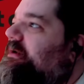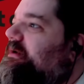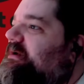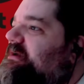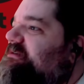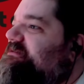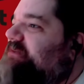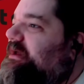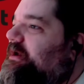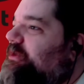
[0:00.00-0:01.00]
Because
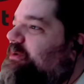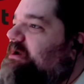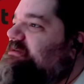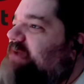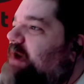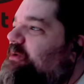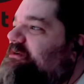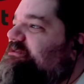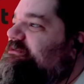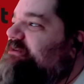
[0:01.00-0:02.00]
like otherwise, how
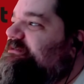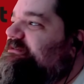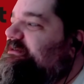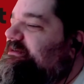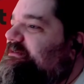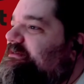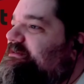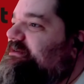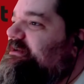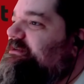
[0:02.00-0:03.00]
else does
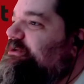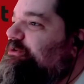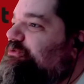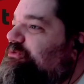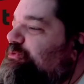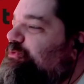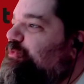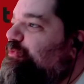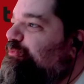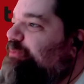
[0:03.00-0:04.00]
it continue
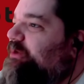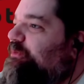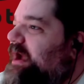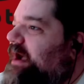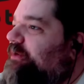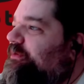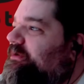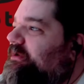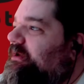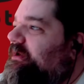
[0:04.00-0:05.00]
to be
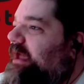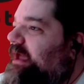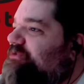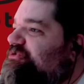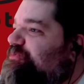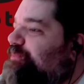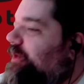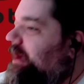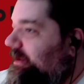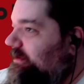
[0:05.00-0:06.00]
around and
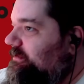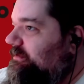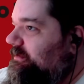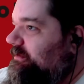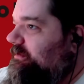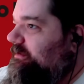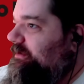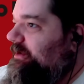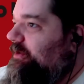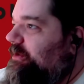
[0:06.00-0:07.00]
spread?
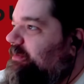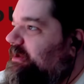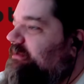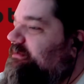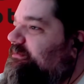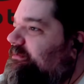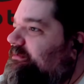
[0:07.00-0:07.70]
You know what I mean?